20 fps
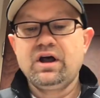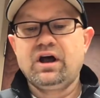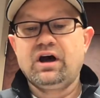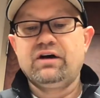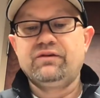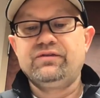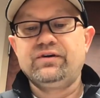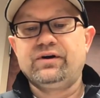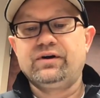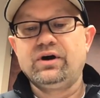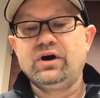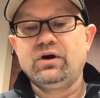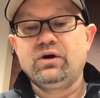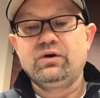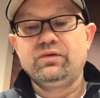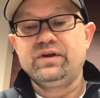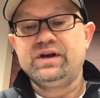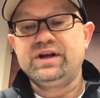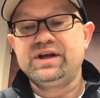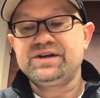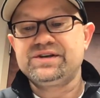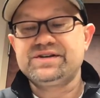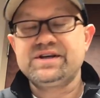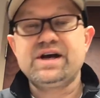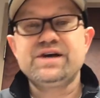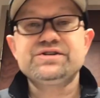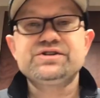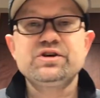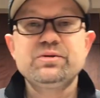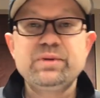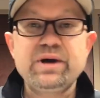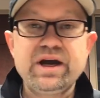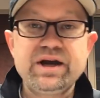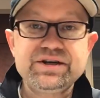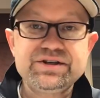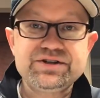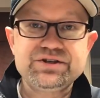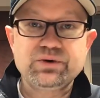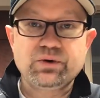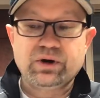of their own that
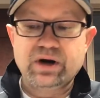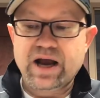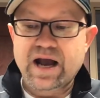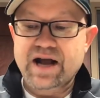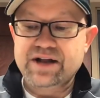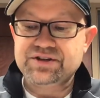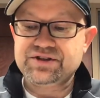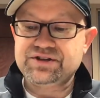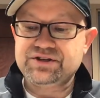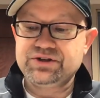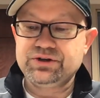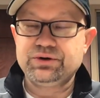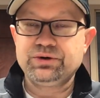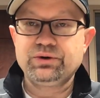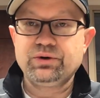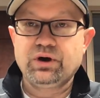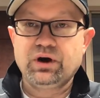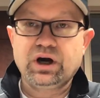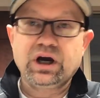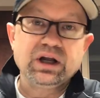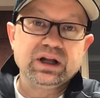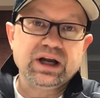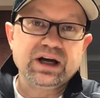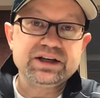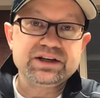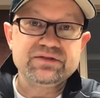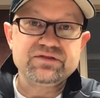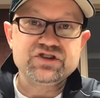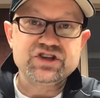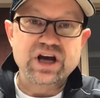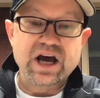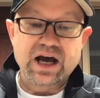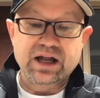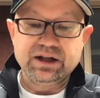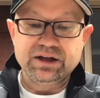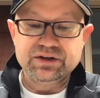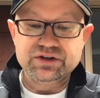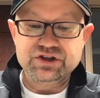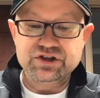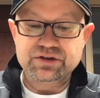exacerbates or adds to our collective
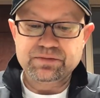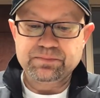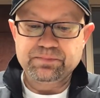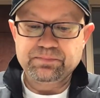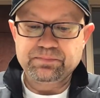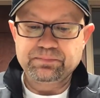challenge.